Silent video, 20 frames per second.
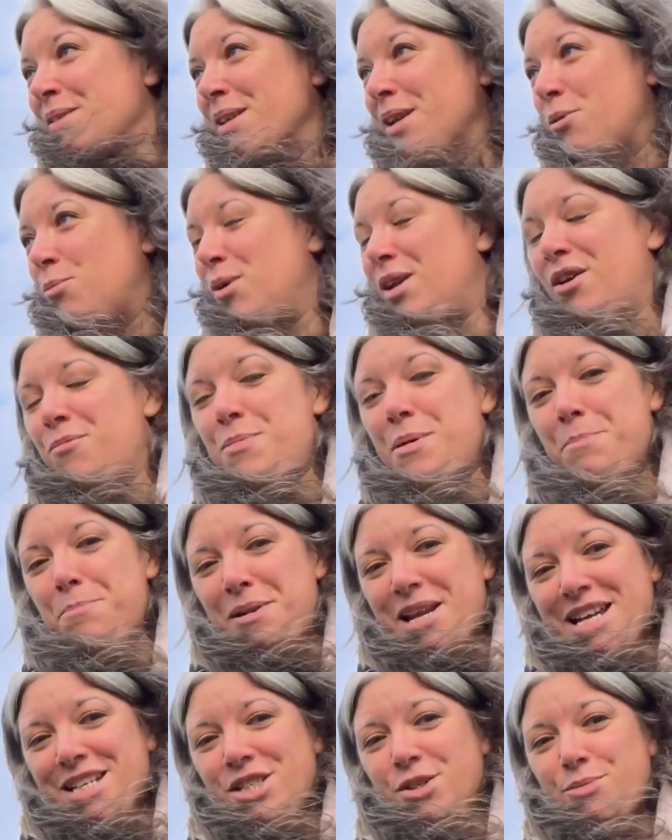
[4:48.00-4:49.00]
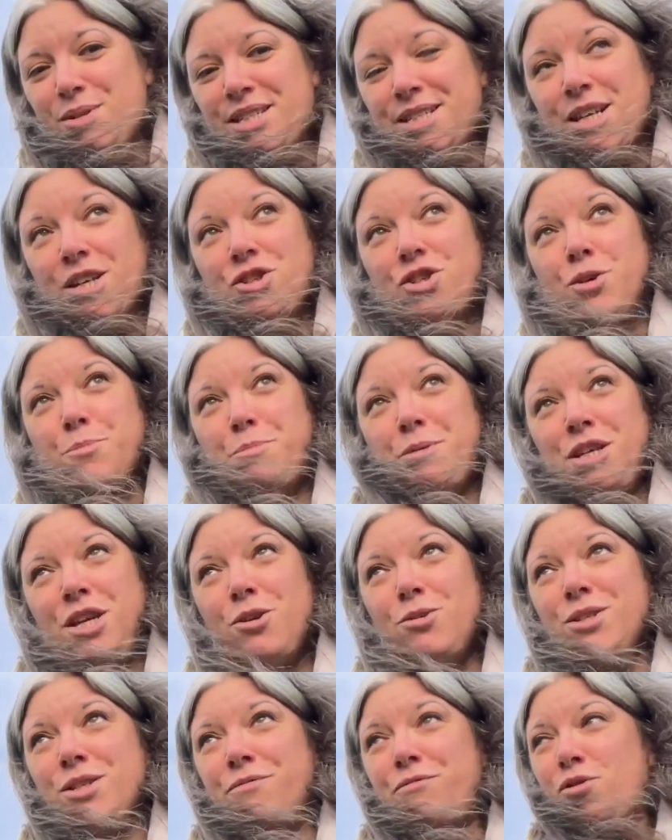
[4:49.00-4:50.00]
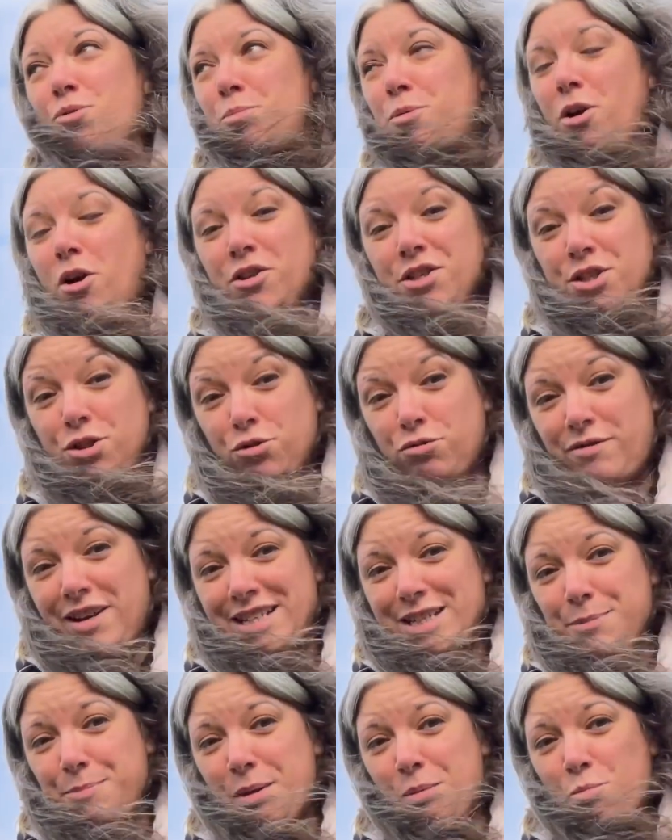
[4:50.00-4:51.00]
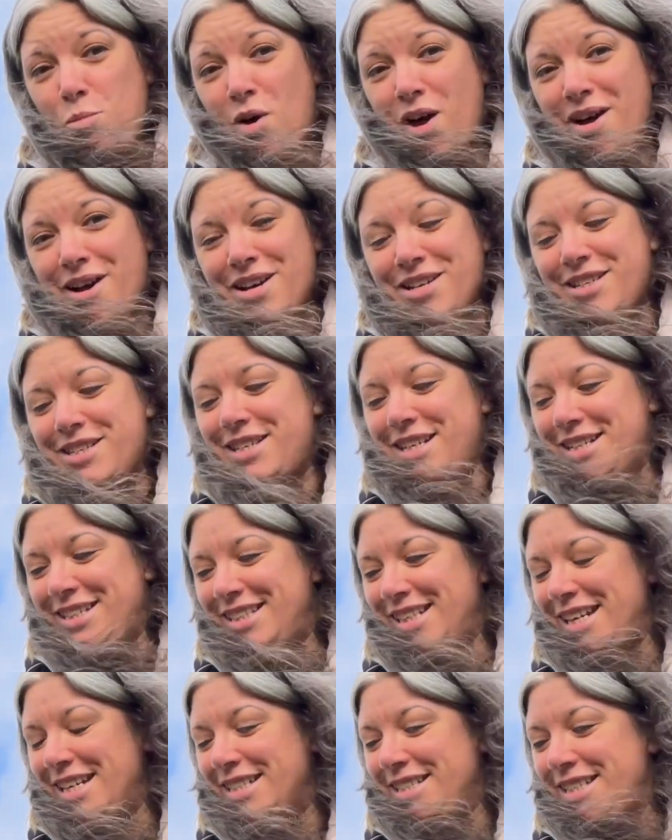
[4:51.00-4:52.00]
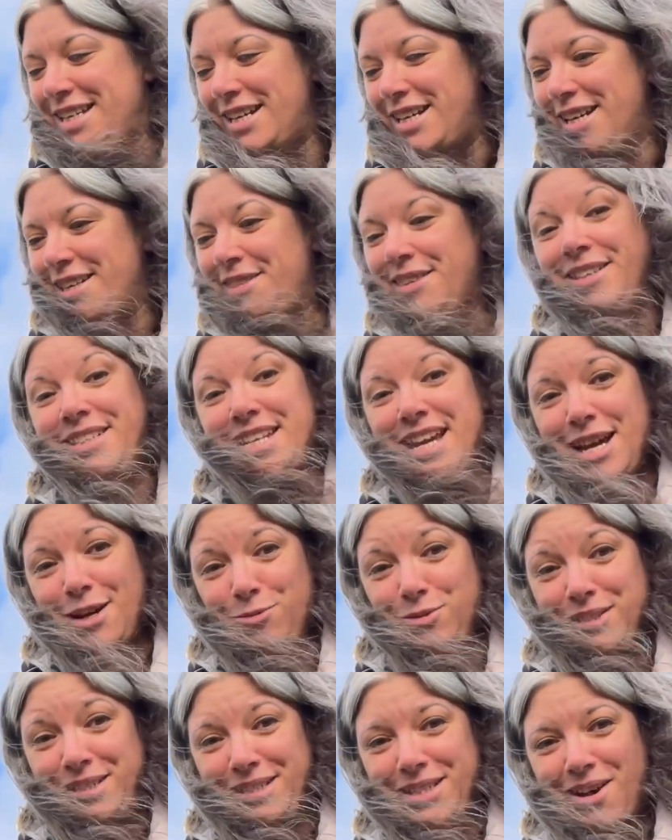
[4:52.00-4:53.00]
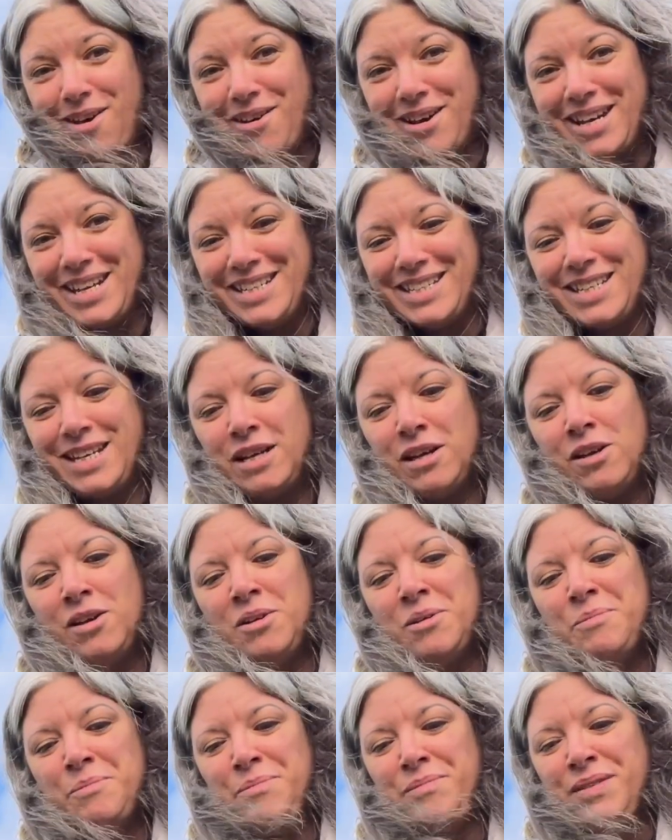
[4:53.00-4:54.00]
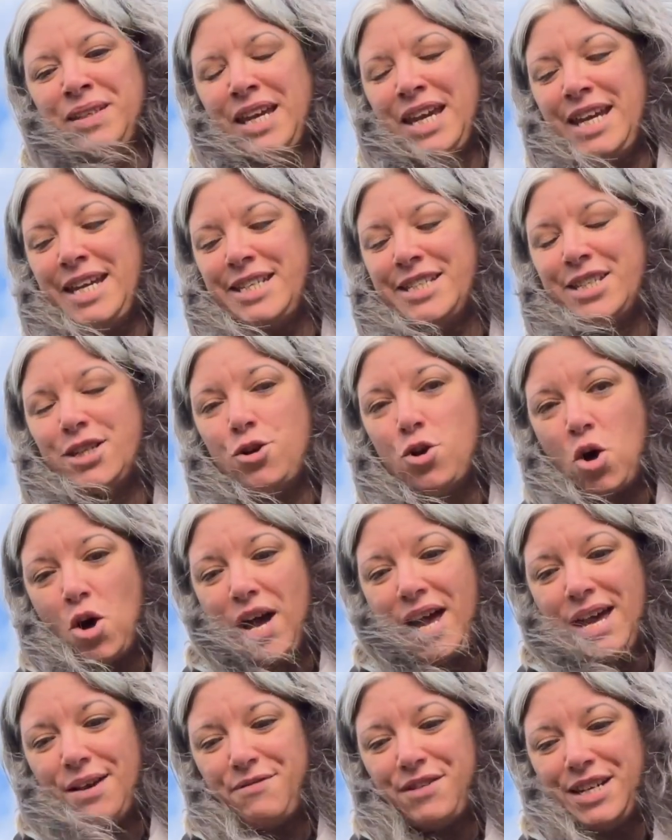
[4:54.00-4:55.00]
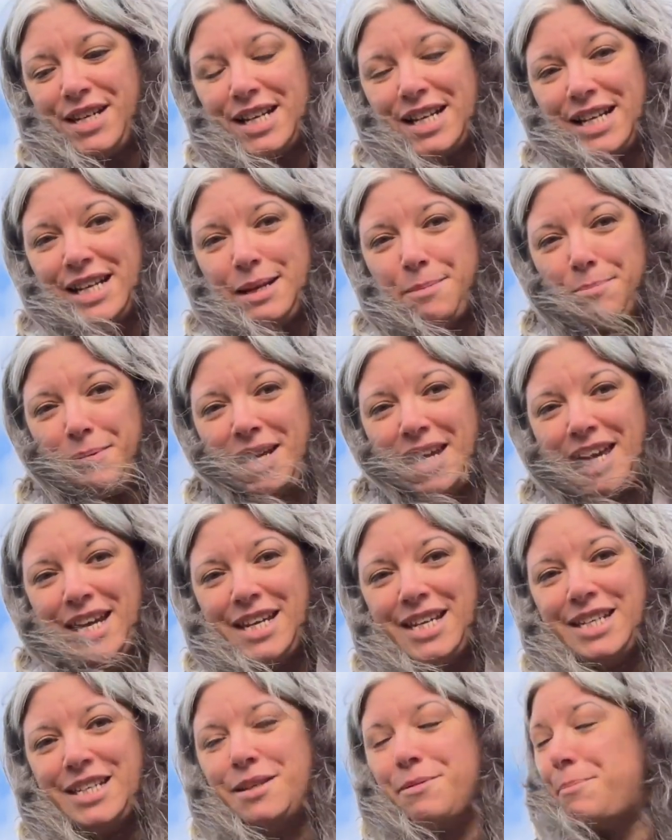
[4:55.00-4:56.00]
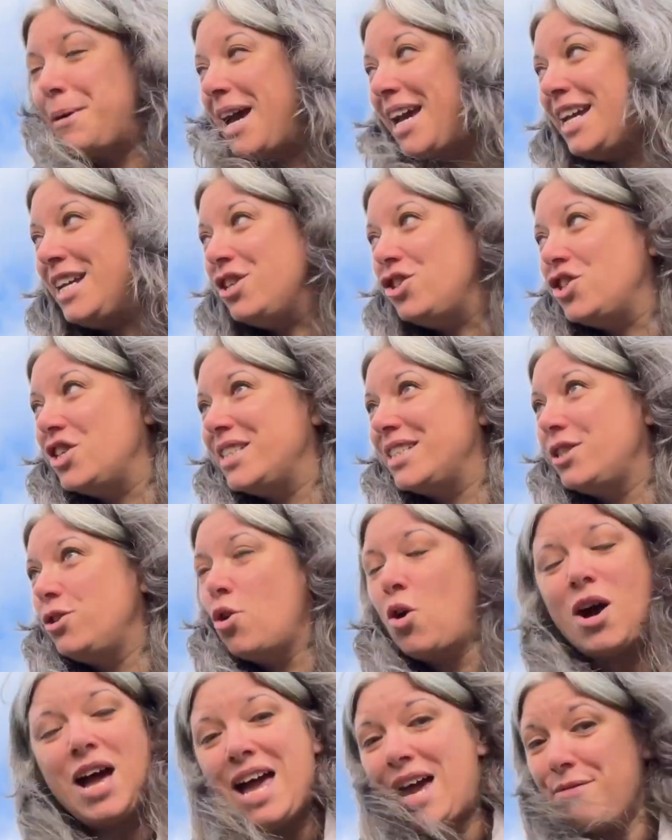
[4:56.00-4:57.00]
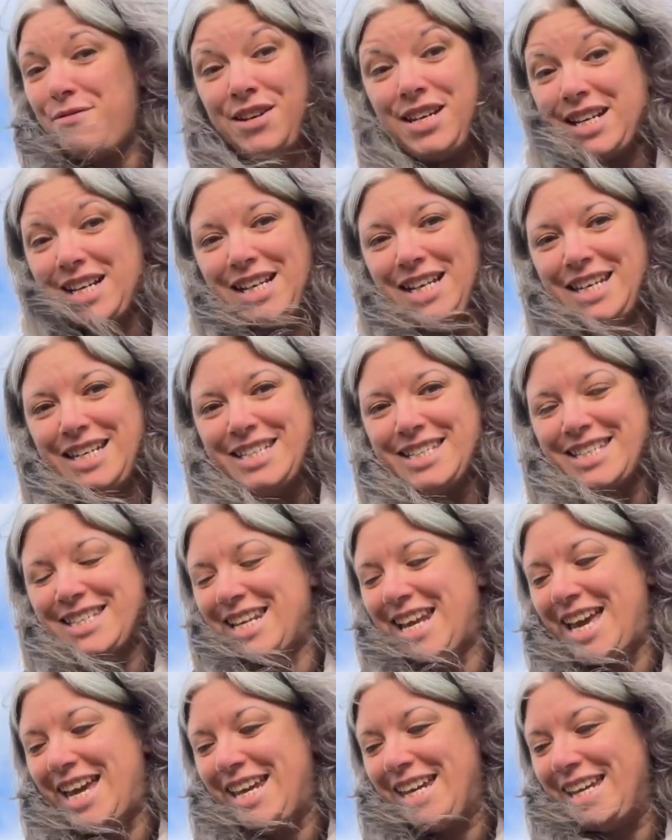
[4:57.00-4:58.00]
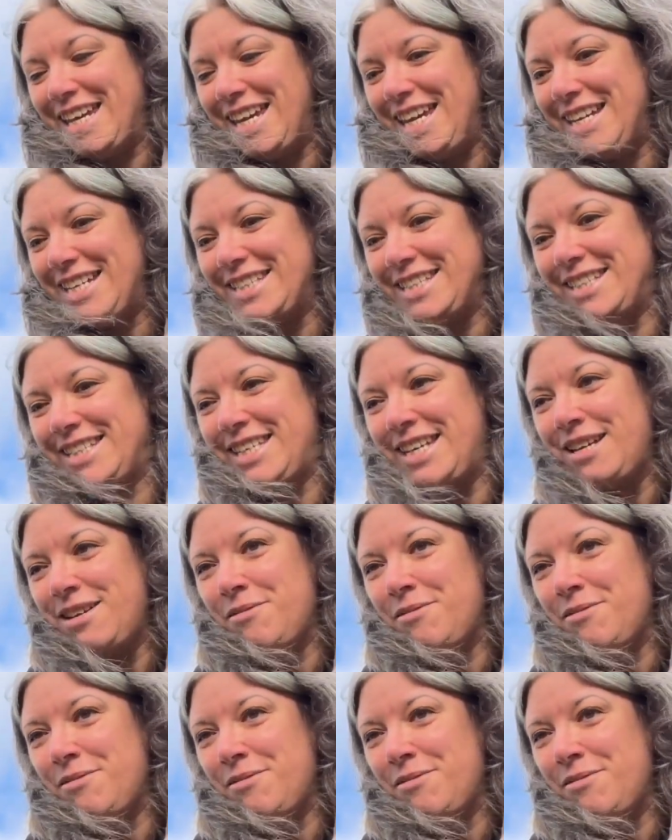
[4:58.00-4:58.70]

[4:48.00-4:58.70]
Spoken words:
When I've been blessed with such a beautiful plot that's already been worked, this is the downside. It's not having a clean page, it's not having a clean slate, it's